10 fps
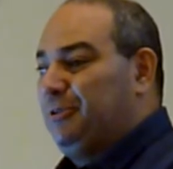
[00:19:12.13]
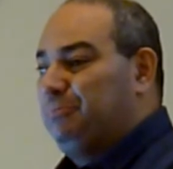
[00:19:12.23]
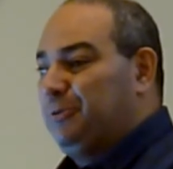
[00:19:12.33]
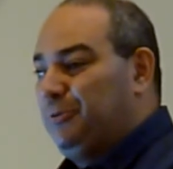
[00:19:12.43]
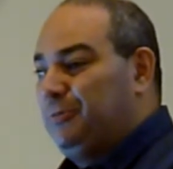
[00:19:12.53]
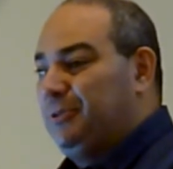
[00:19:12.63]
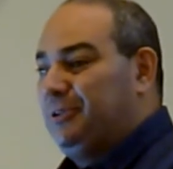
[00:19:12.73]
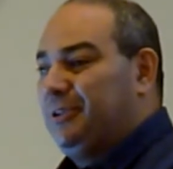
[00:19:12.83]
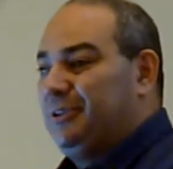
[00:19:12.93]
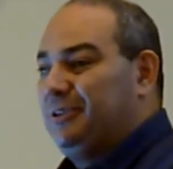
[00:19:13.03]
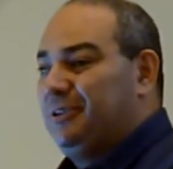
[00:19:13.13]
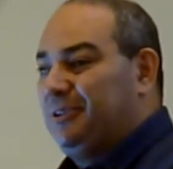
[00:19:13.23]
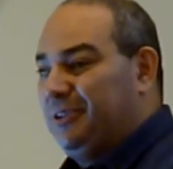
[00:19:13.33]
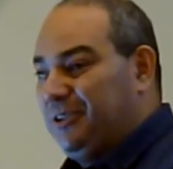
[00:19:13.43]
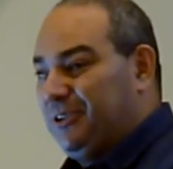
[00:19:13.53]
replaced, we can
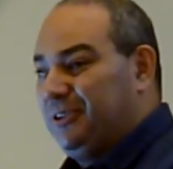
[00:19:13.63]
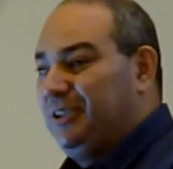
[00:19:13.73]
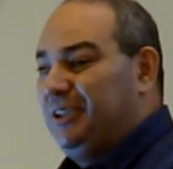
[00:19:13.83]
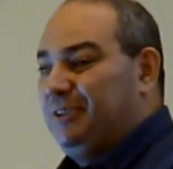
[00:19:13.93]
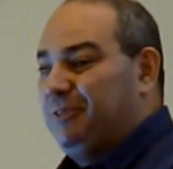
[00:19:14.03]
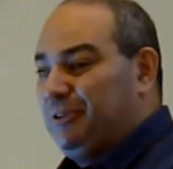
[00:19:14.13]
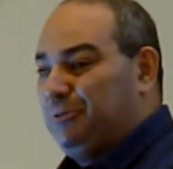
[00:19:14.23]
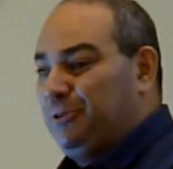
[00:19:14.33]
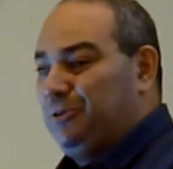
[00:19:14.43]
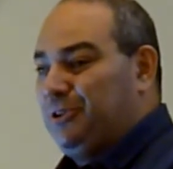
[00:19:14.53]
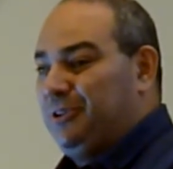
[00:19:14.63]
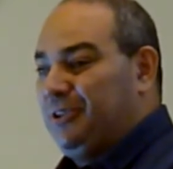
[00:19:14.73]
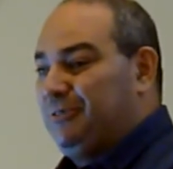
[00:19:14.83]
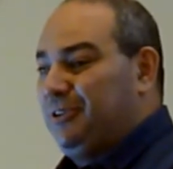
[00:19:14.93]
have either improvement or degradation.